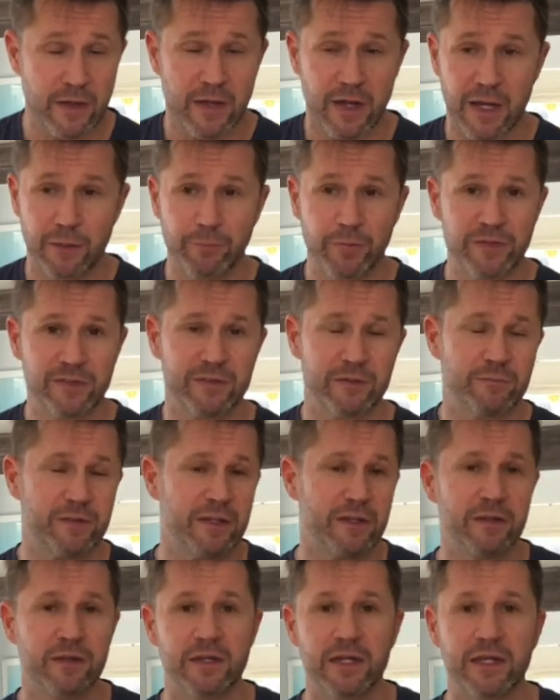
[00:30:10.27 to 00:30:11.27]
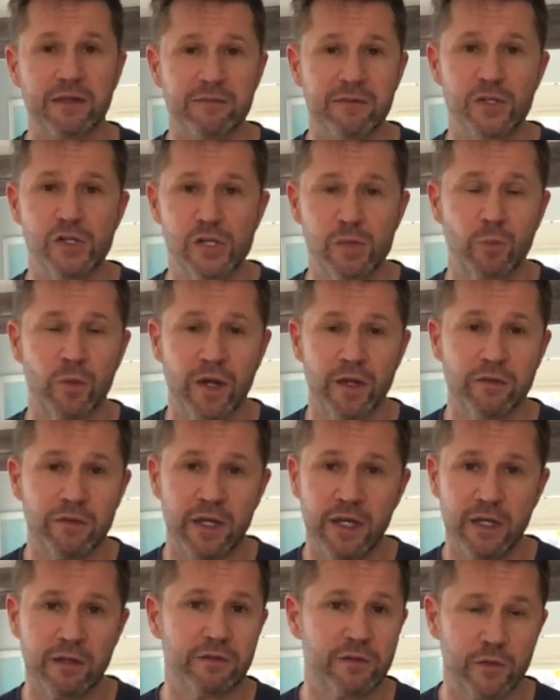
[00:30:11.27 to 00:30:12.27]
I put something
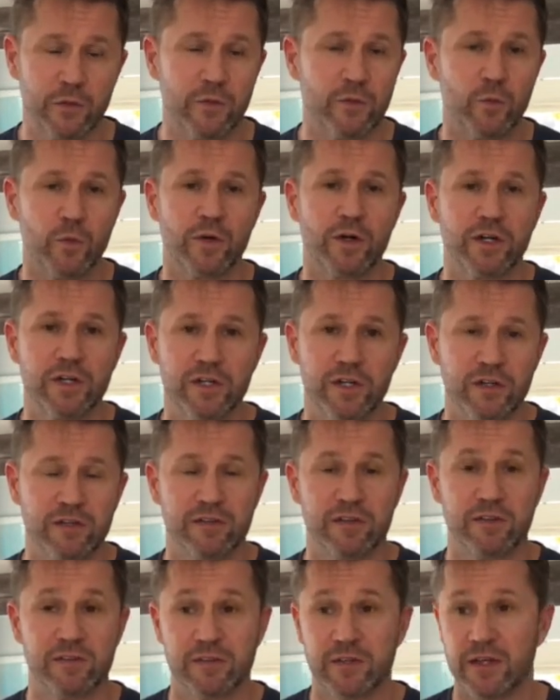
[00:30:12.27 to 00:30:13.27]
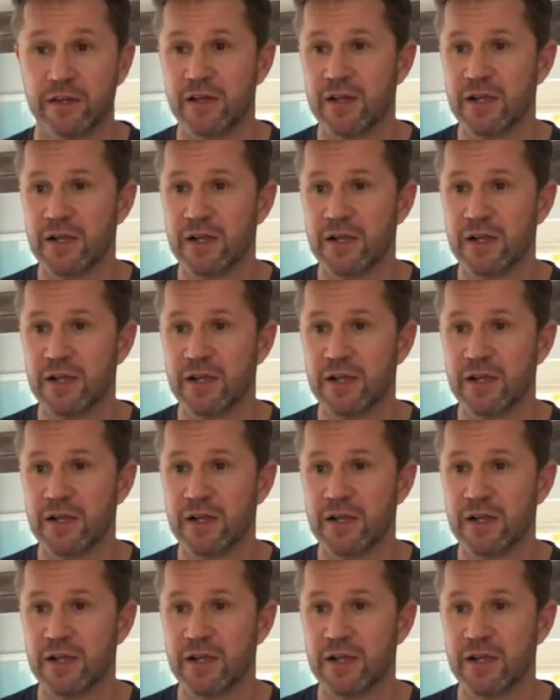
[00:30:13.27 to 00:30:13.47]
into the worksheets that said,